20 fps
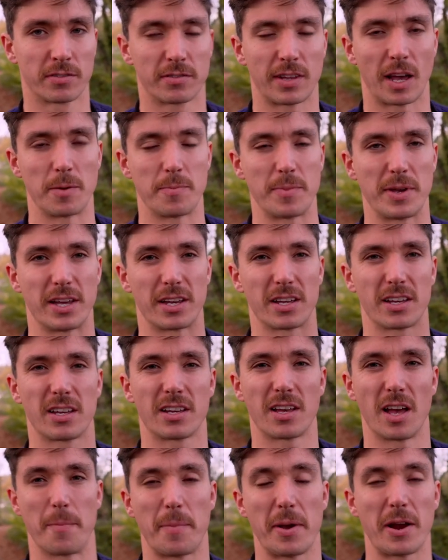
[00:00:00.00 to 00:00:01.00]
That would be
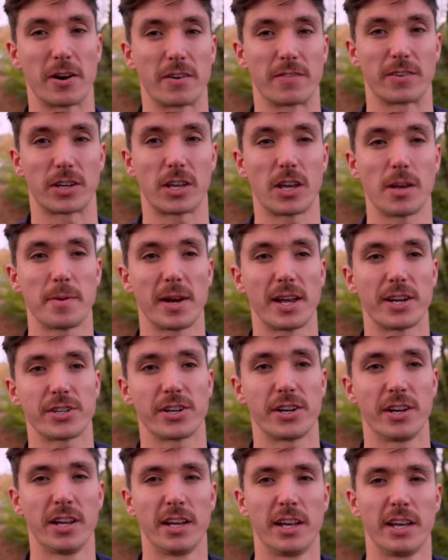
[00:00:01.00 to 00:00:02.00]
a period of
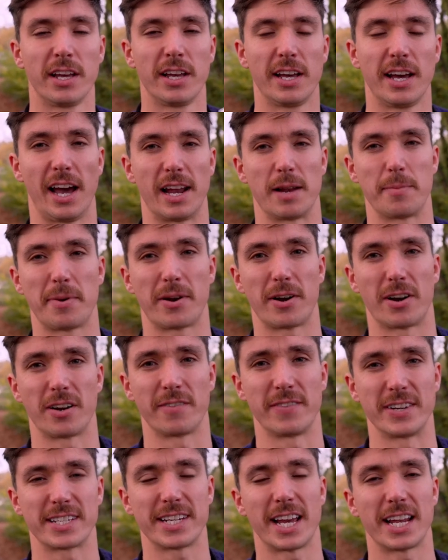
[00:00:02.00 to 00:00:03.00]
accumulation and a period
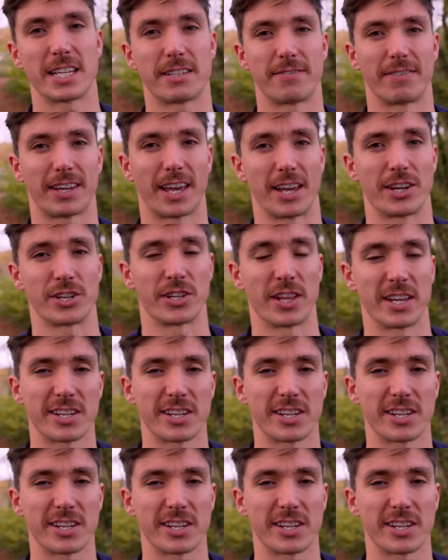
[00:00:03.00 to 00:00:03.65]
of intensification.